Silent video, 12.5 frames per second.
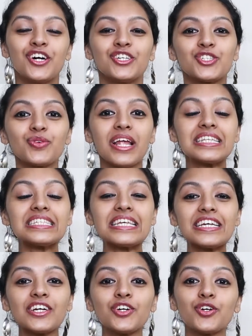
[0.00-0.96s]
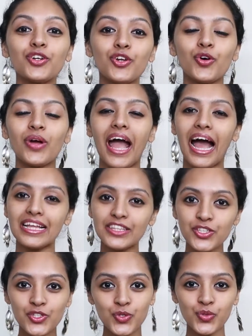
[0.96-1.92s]
So let's take a good look at
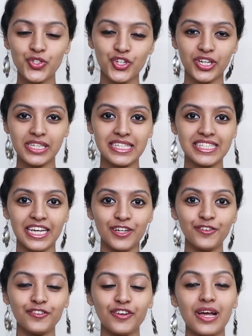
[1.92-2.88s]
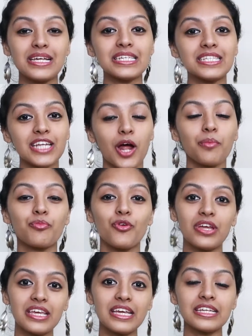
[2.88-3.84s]
the sutra itself, start
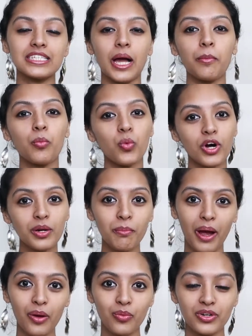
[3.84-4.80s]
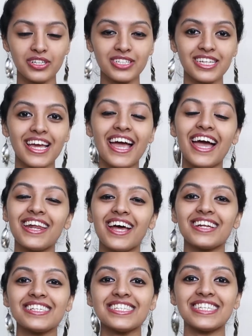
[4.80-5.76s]
breaking it up word by word and
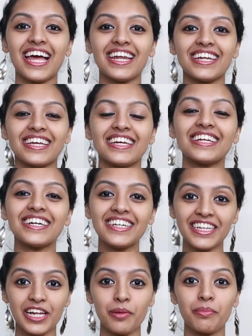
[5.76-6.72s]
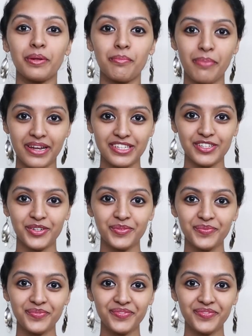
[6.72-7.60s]
understanding it a little bit better.